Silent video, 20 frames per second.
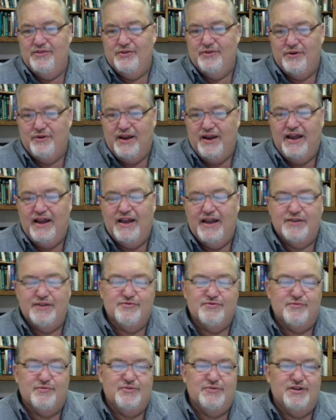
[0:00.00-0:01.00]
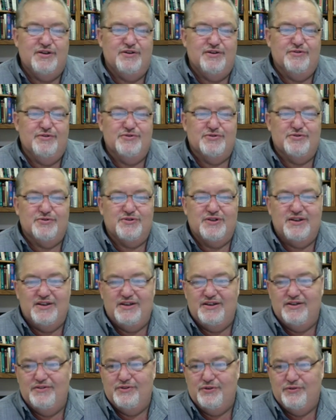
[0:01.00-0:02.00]
your eyes from tears,
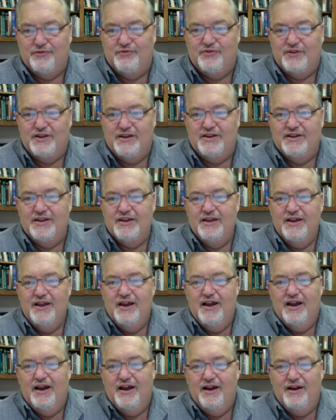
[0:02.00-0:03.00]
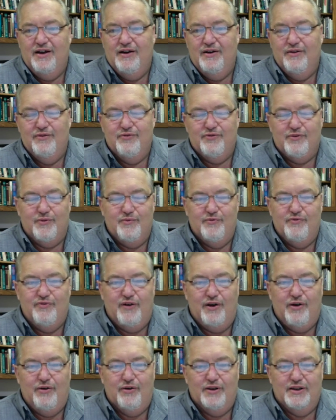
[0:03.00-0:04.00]
your feet from
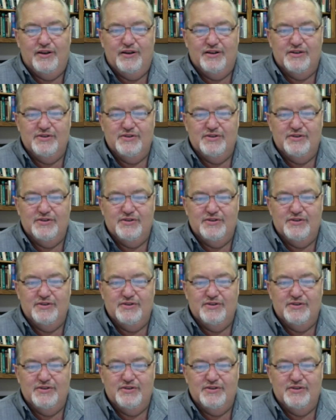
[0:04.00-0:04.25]
falling.